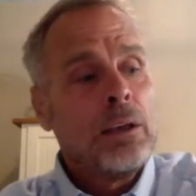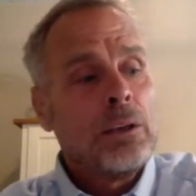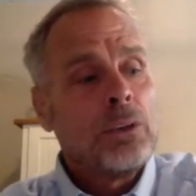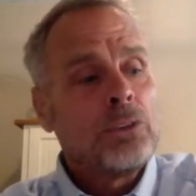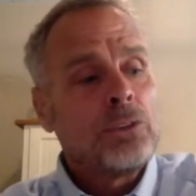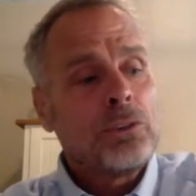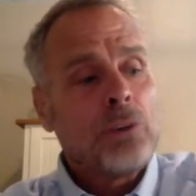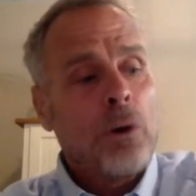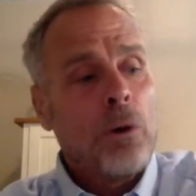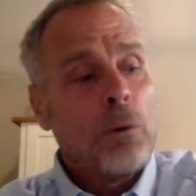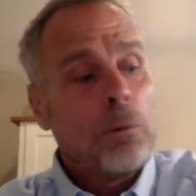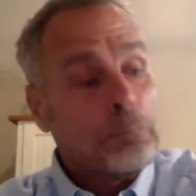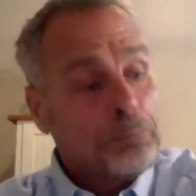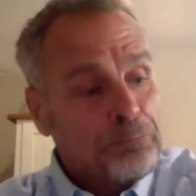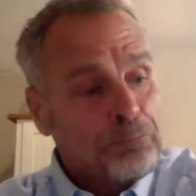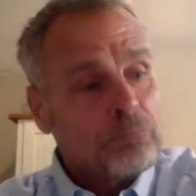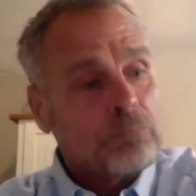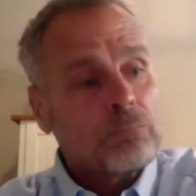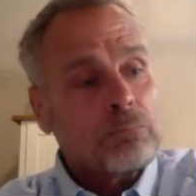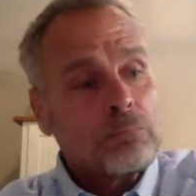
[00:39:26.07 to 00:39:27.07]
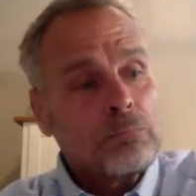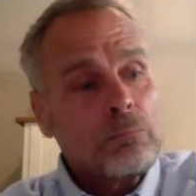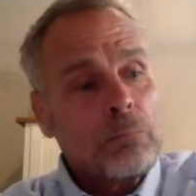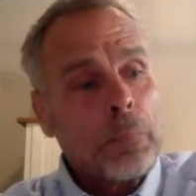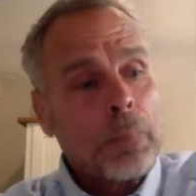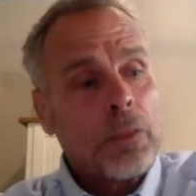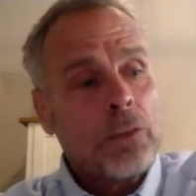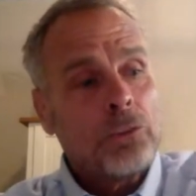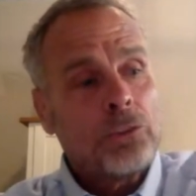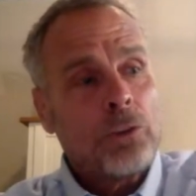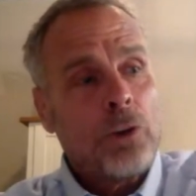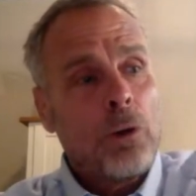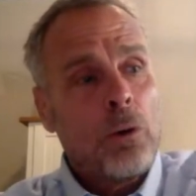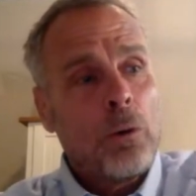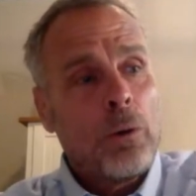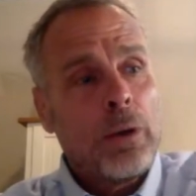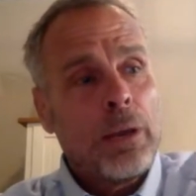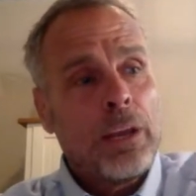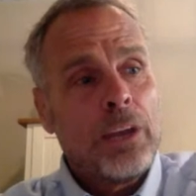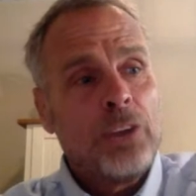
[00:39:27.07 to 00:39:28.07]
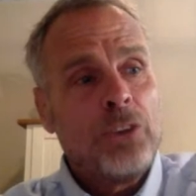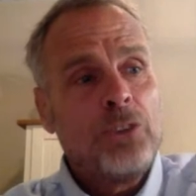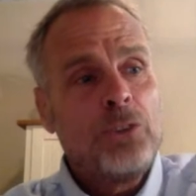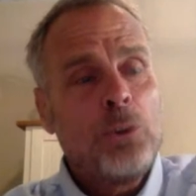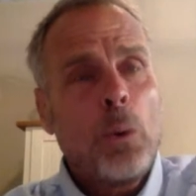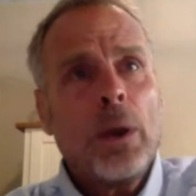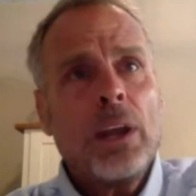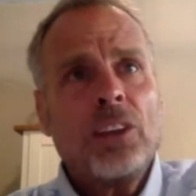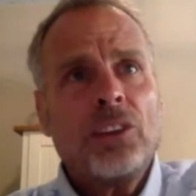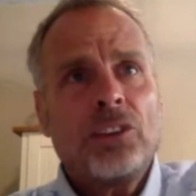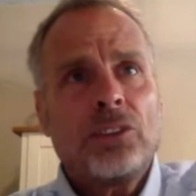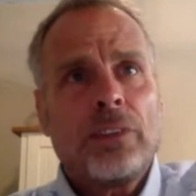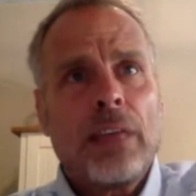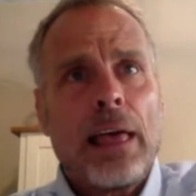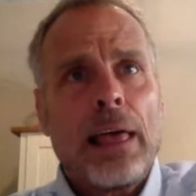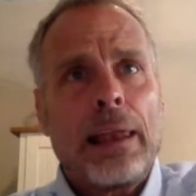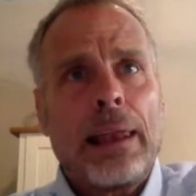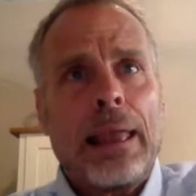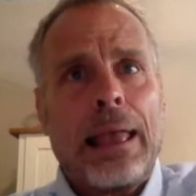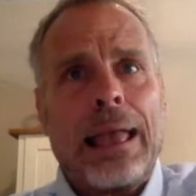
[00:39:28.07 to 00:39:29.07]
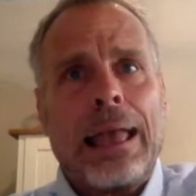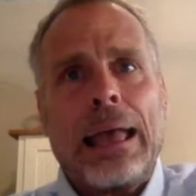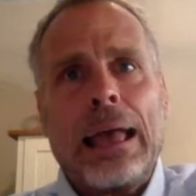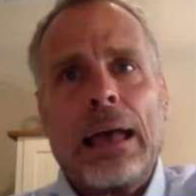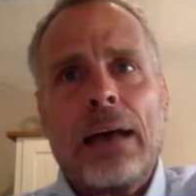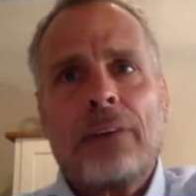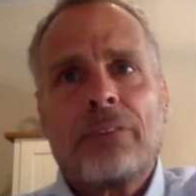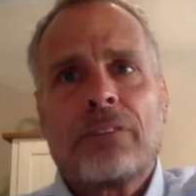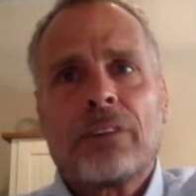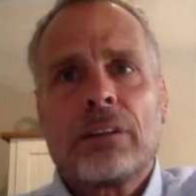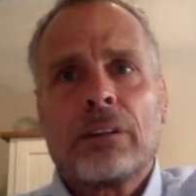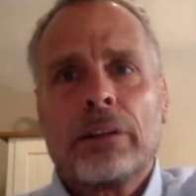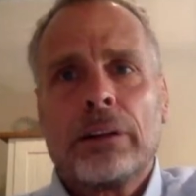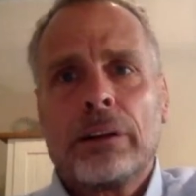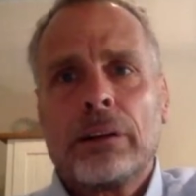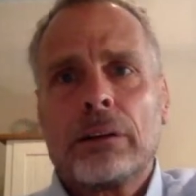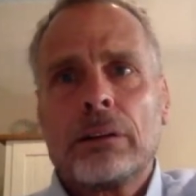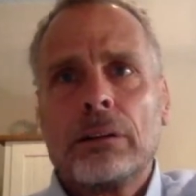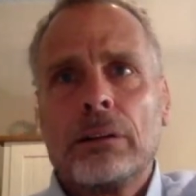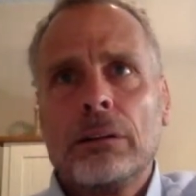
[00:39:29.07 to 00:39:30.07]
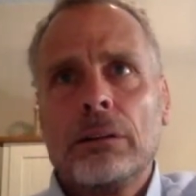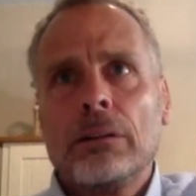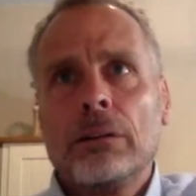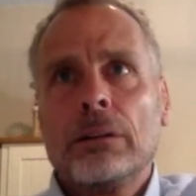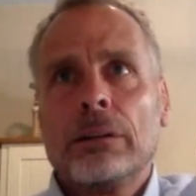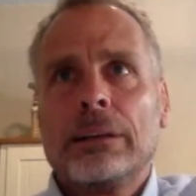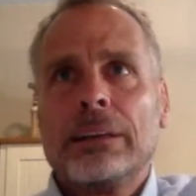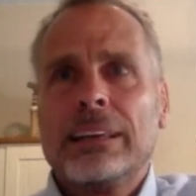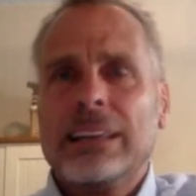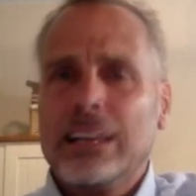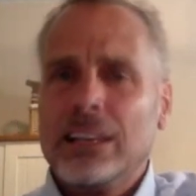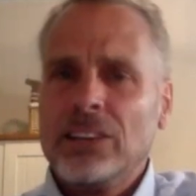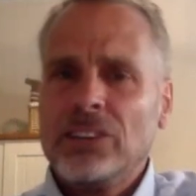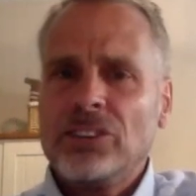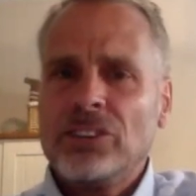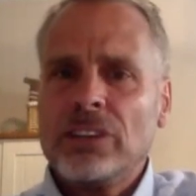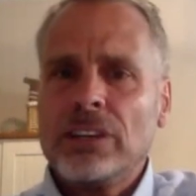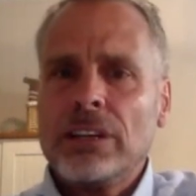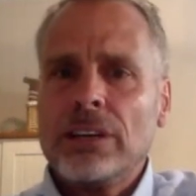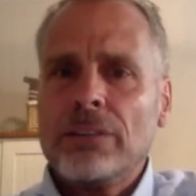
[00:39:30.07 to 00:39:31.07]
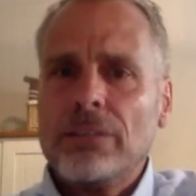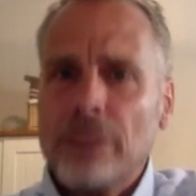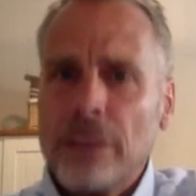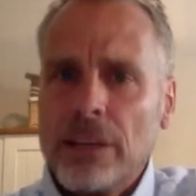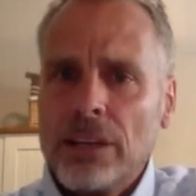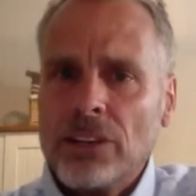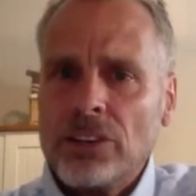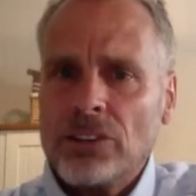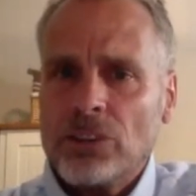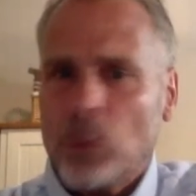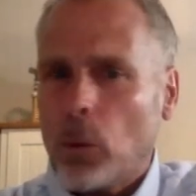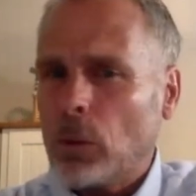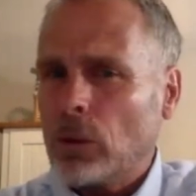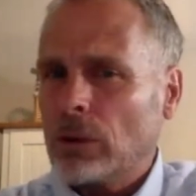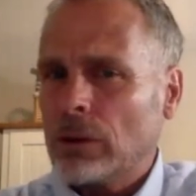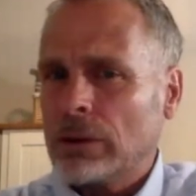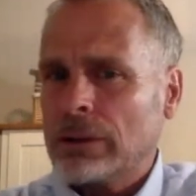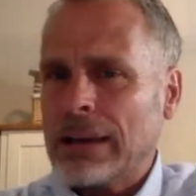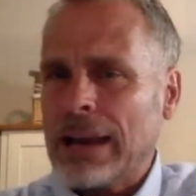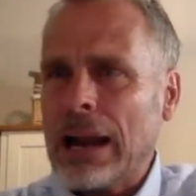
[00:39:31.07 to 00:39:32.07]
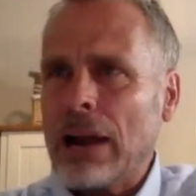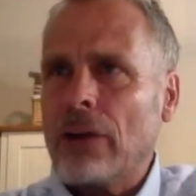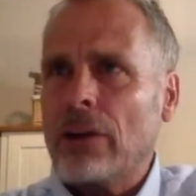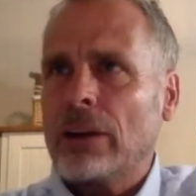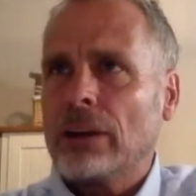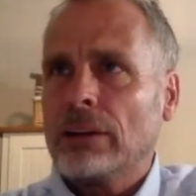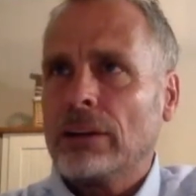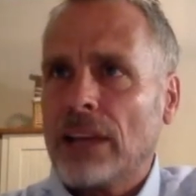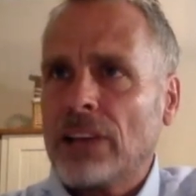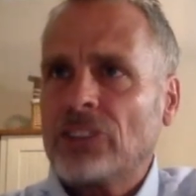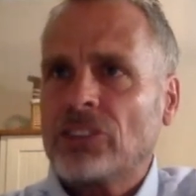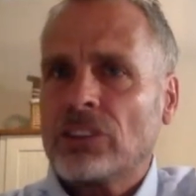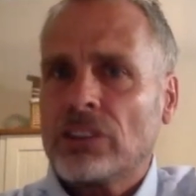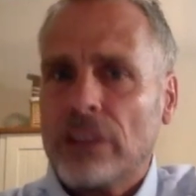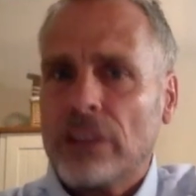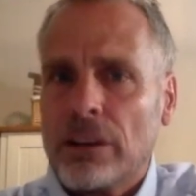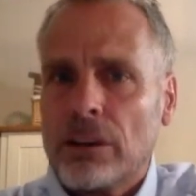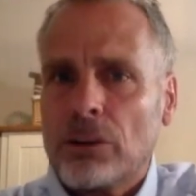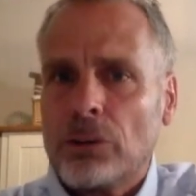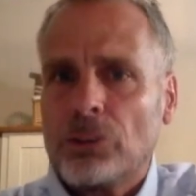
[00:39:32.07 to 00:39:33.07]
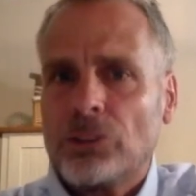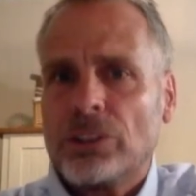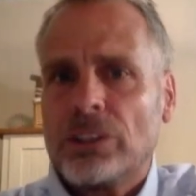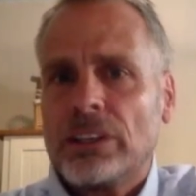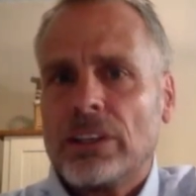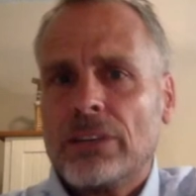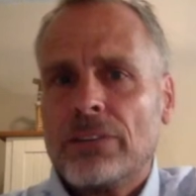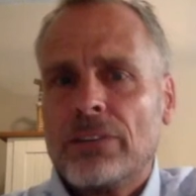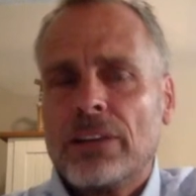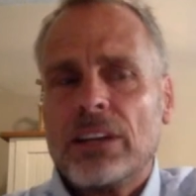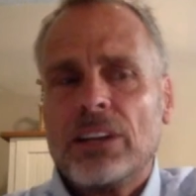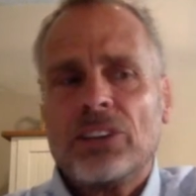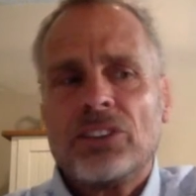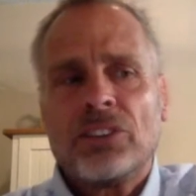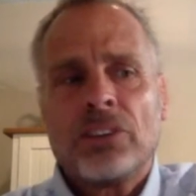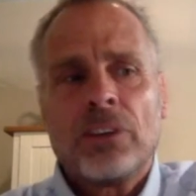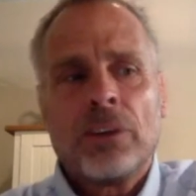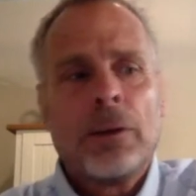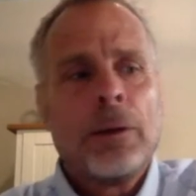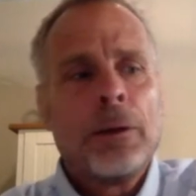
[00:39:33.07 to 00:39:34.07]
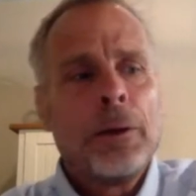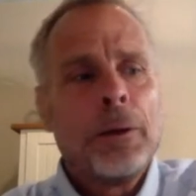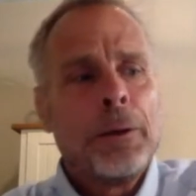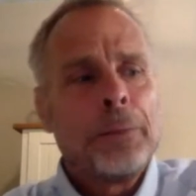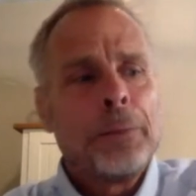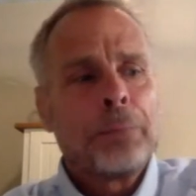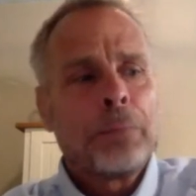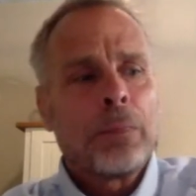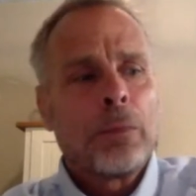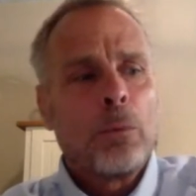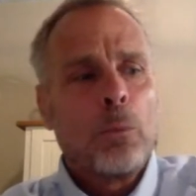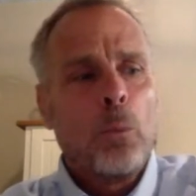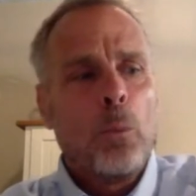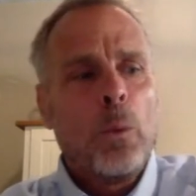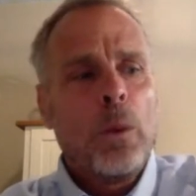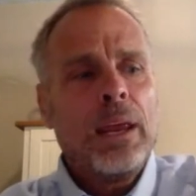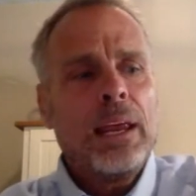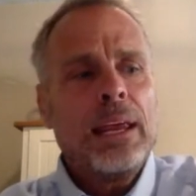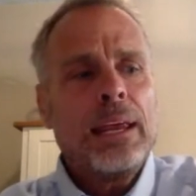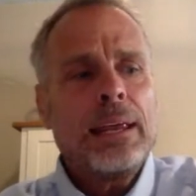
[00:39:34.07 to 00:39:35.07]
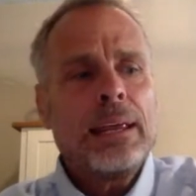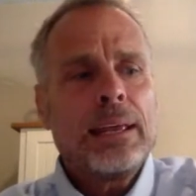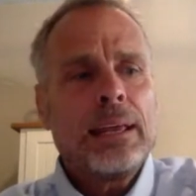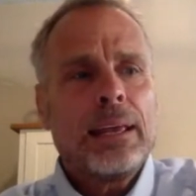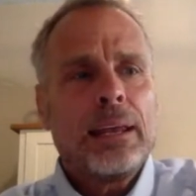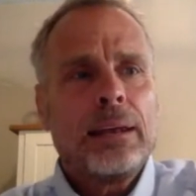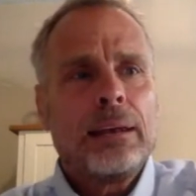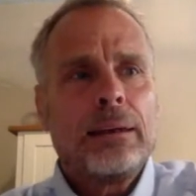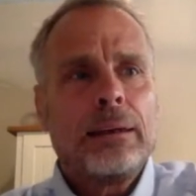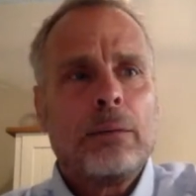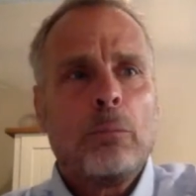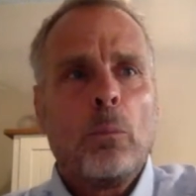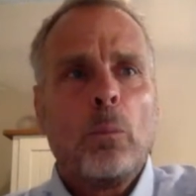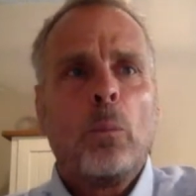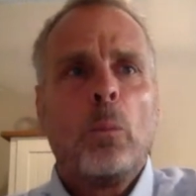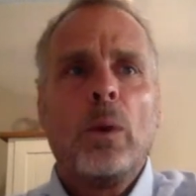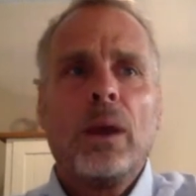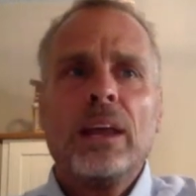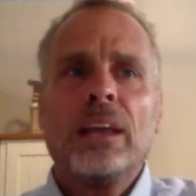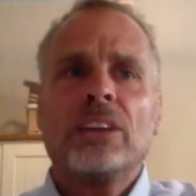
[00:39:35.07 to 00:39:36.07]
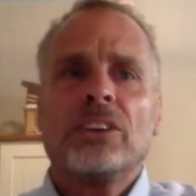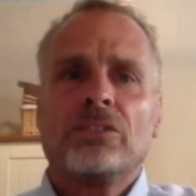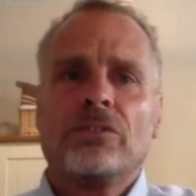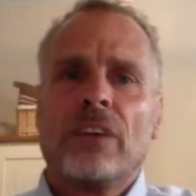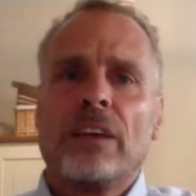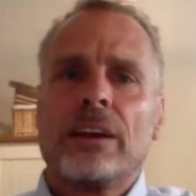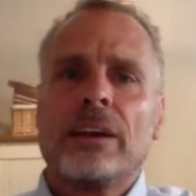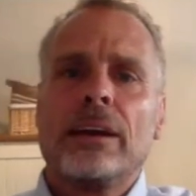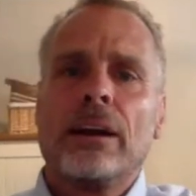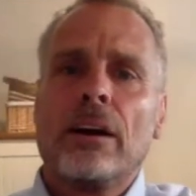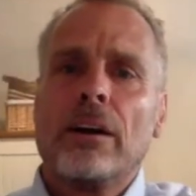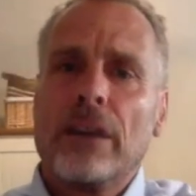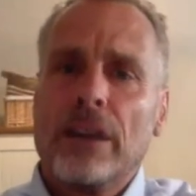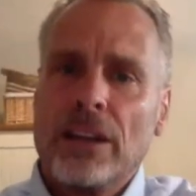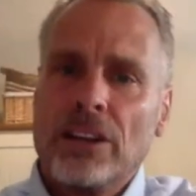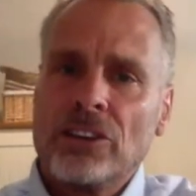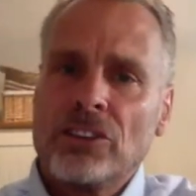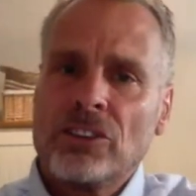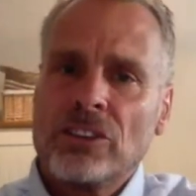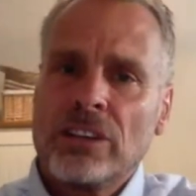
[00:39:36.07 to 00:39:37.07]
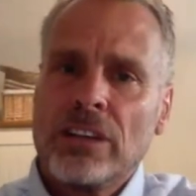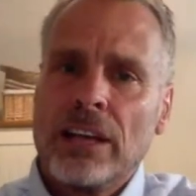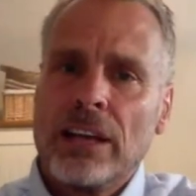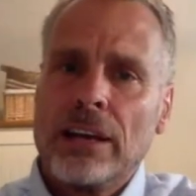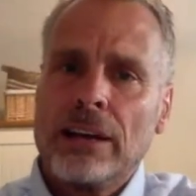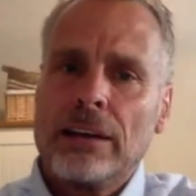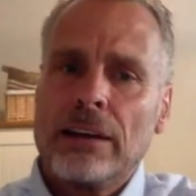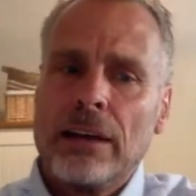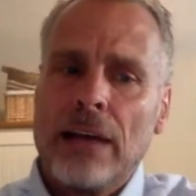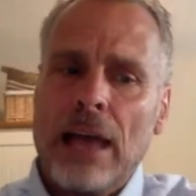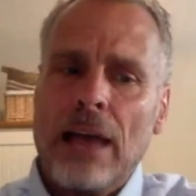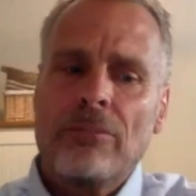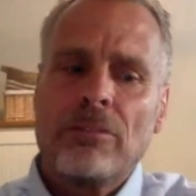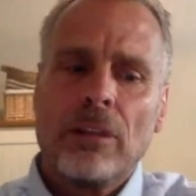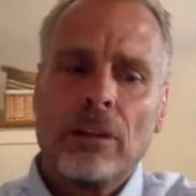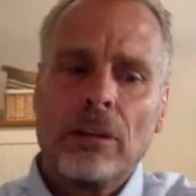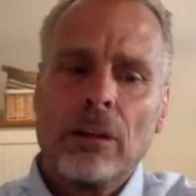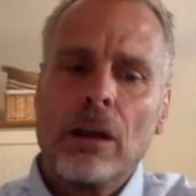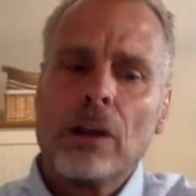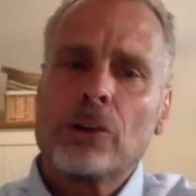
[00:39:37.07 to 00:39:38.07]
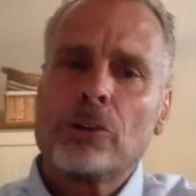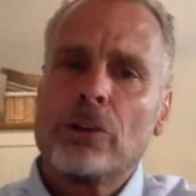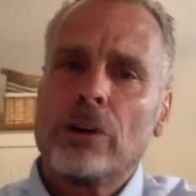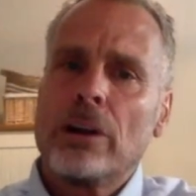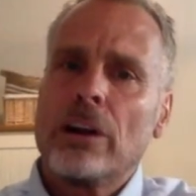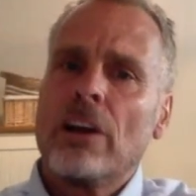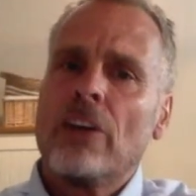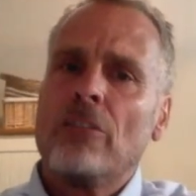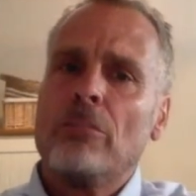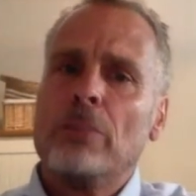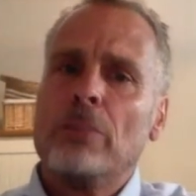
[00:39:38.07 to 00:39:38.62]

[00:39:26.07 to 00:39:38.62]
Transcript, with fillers: So, so in joints that have clinical insignificance or carry less clinical significance, we can, we as veterinarians can have the luxury of